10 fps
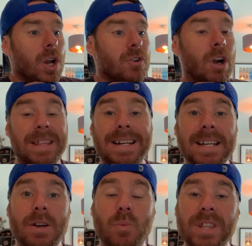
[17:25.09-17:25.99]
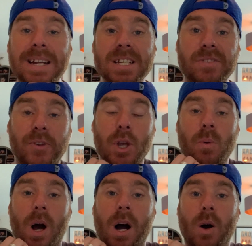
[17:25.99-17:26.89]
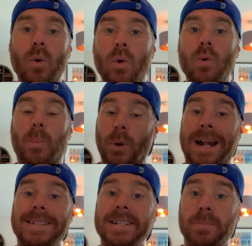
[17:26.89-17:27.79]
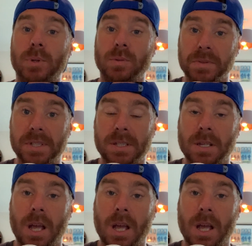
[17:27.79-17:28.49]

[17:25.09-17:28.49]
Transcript: Right, the next few are all branded balls,